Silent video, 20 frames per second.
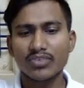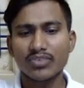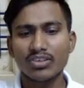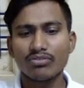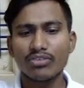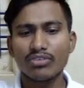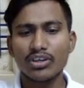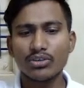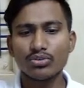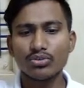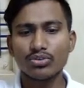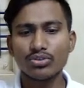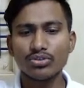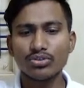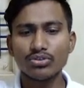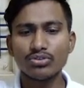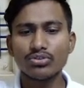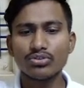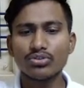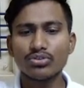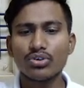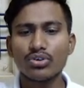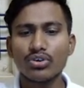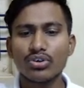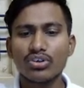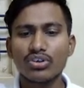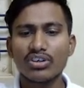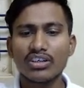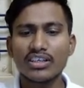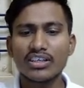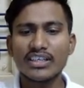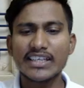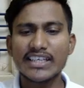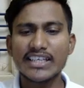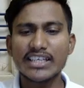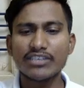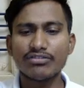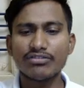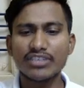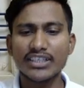You have to
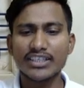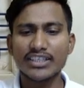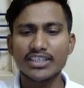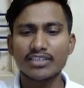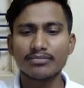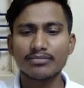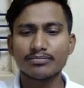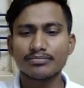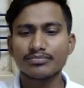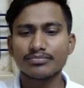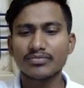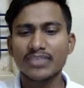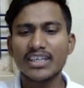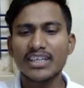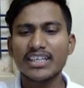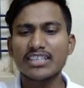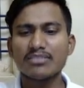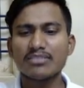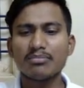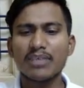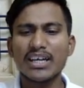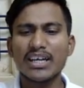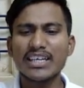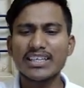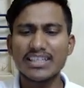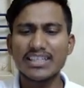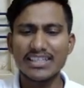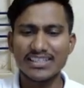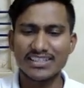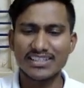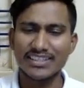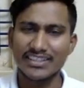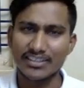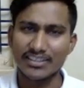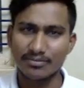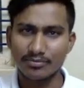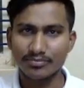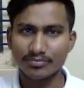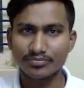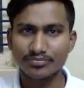leave it, that is minus it.
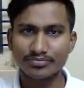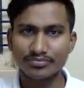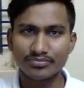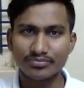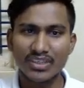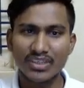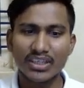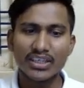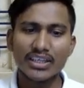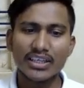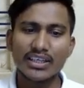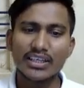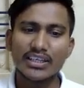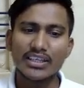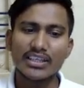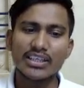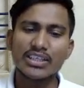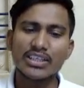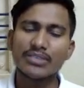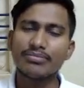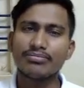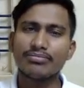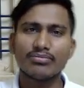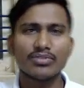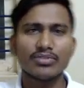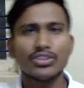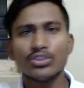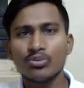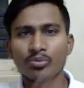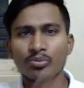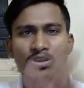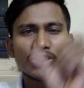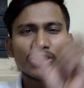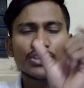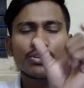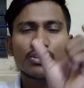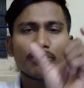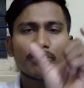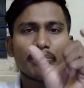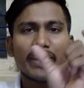If
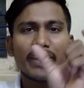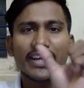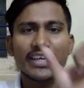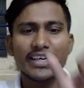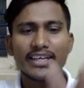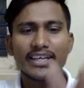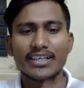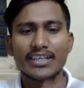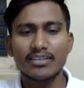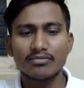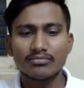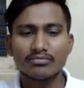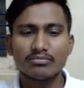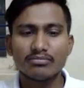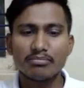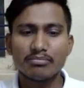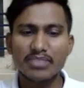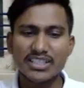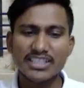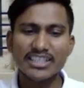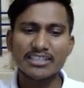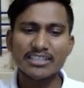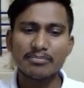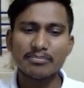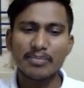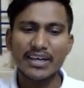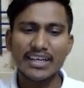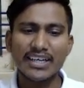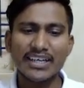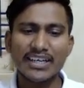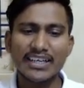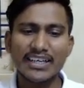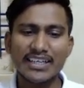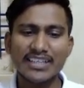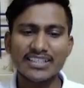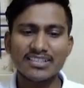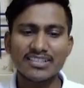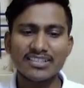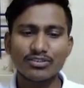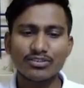your packet, biscuit packet
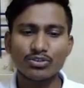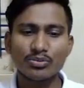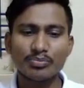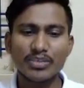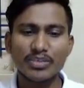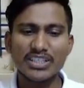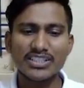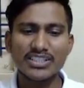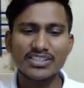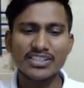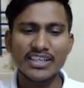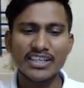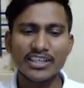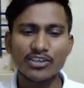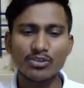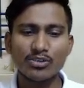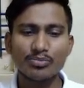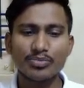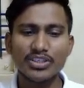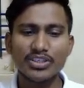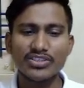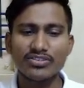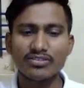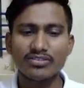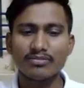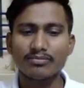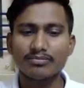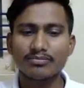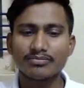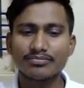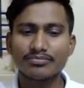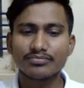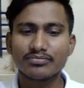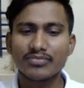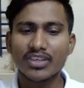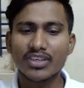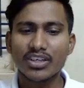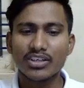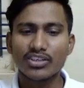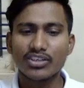is rupees 10 rupees,
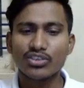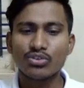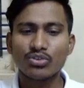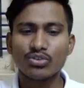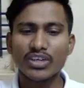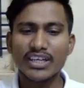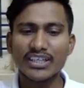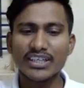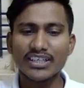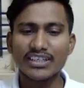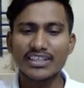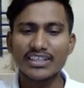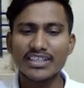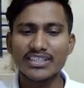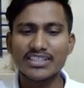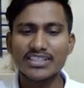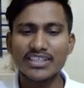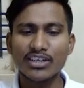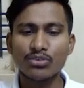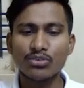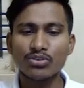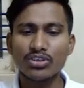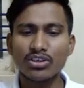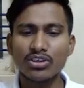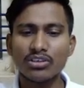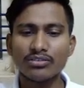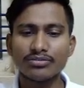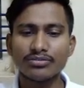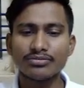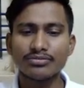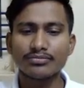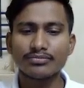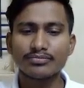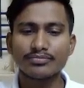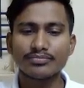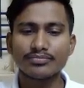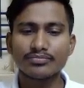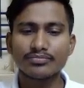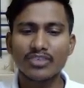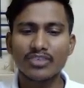you get discount of
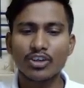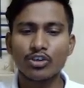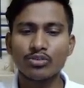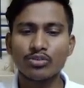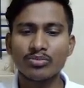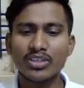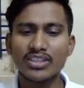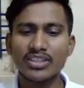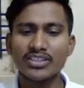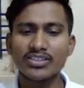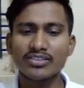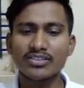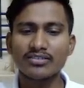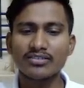how much?